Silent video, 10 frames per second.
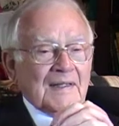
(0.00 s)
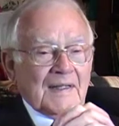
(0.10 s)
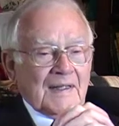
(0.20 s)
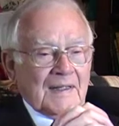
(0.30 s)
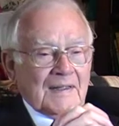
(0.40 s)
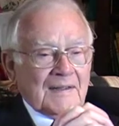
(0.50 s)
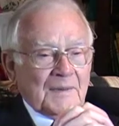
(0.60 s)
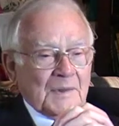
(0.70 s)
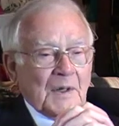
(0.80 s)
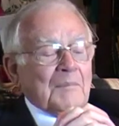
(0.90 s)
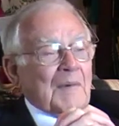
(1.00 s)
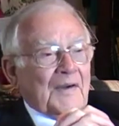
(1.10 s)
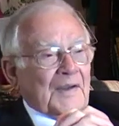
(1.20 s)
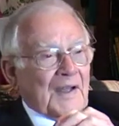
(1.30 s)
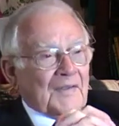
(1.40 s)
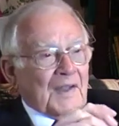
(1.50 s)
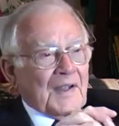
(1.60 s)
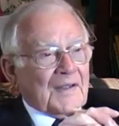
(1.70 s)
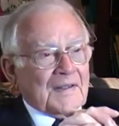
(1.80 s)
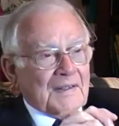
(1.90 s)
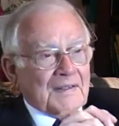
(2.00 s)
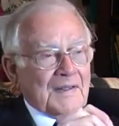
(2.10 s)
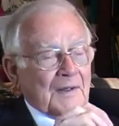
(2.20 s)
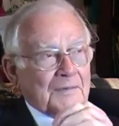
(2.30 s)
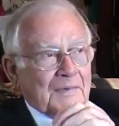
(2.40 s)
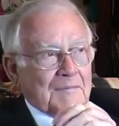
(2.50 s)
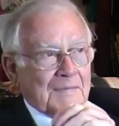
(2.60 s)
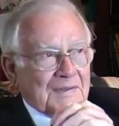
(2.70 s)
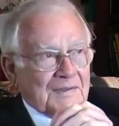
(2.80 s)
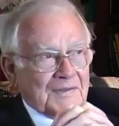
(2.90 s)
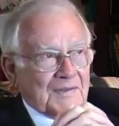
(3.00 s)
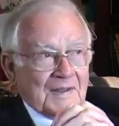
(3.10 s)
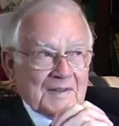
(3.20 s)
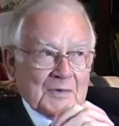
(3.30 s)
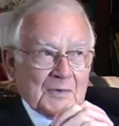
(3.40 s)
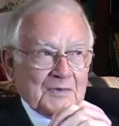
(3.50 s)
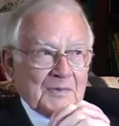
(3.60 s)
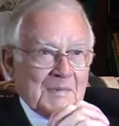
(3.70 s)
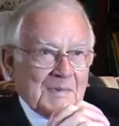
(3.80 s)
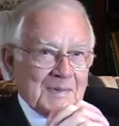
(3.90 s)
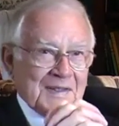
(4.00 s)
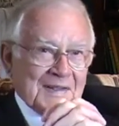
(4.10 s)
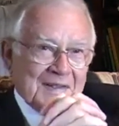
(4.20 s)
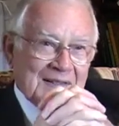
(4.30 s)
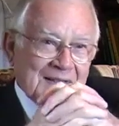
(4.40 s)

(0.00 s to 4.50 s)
And we got married out there in November. I ought to remember, didn't I?